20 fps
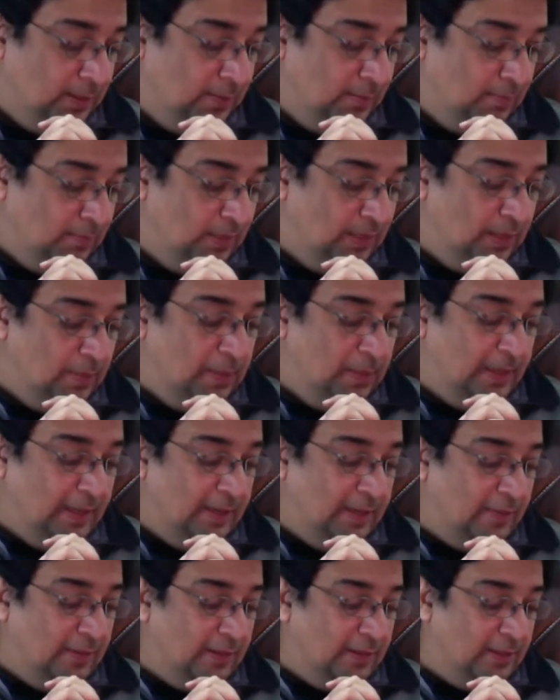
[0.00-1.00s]
Maybe give
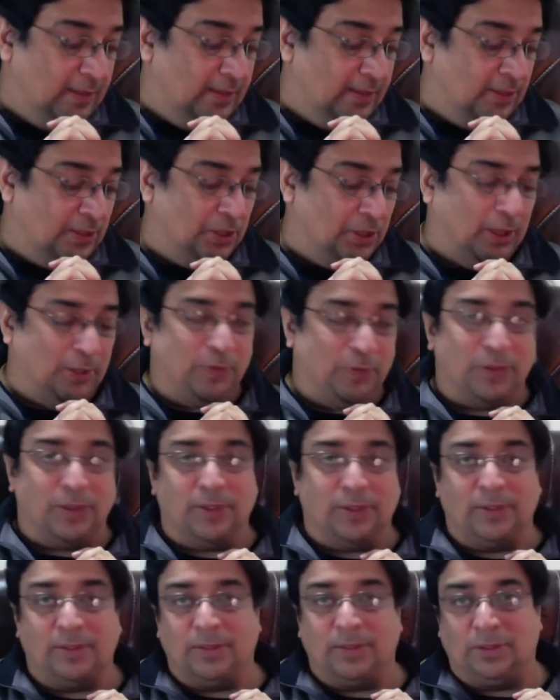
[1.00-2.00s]
it another shot
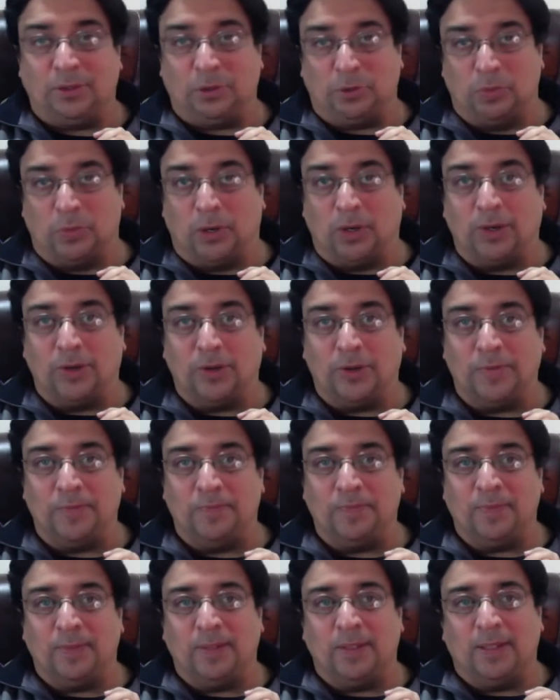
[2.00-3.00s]
for tomorrow,
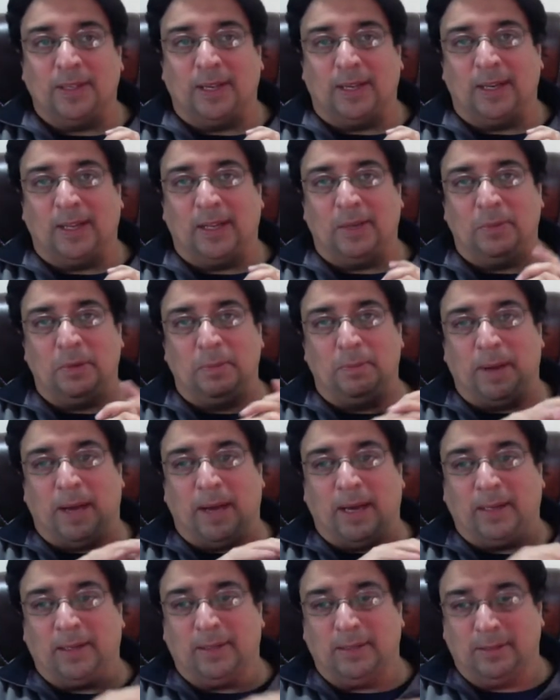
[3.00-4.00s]
and I'll be
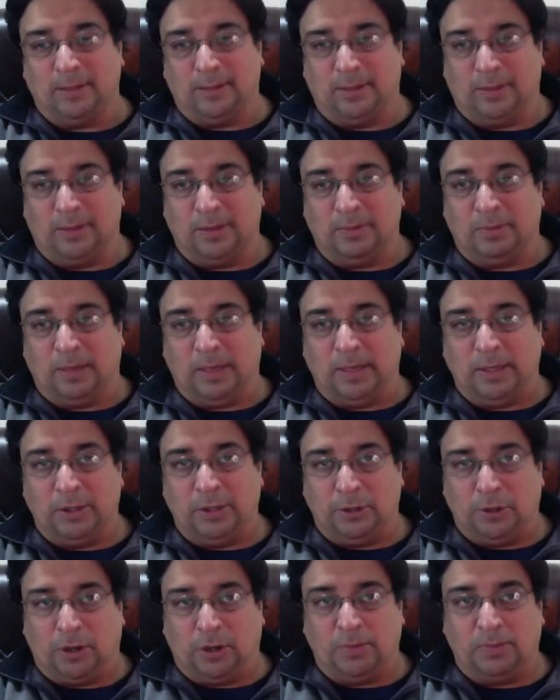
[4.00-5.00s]
back on my
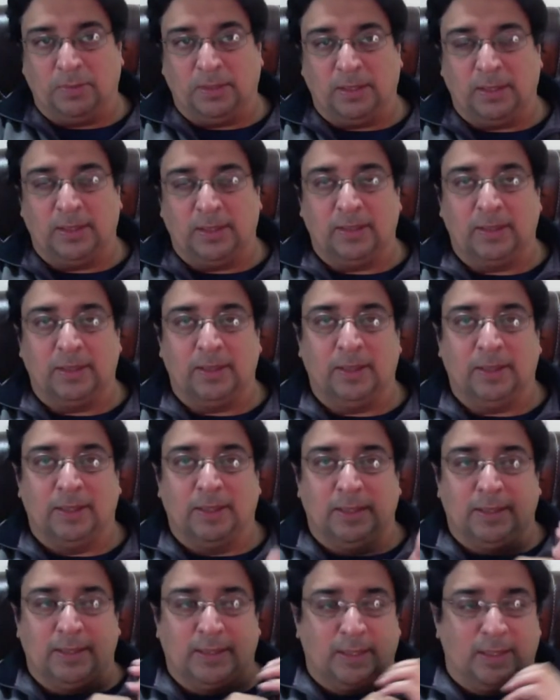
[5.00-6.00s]
normal
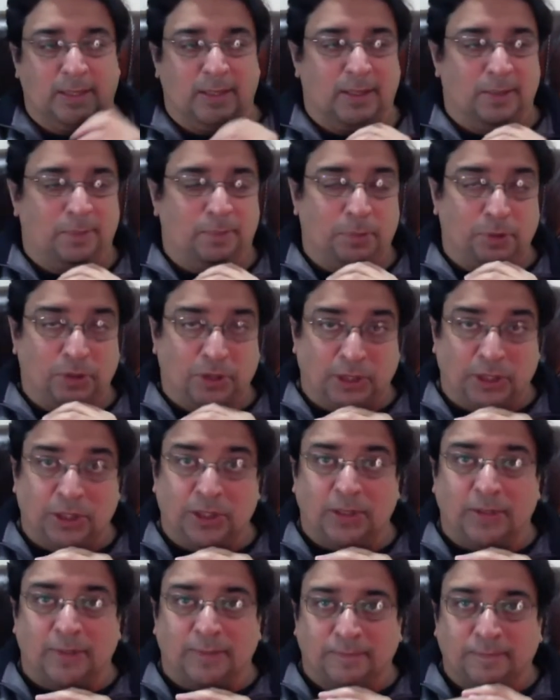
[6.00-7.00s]

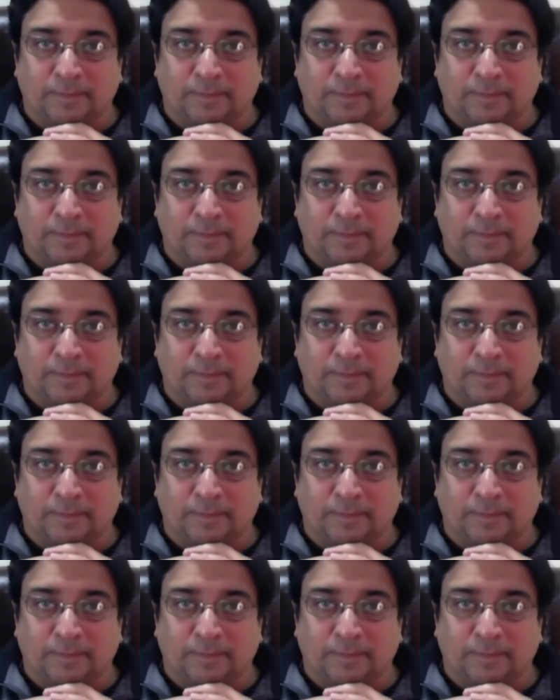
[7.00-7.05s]
position.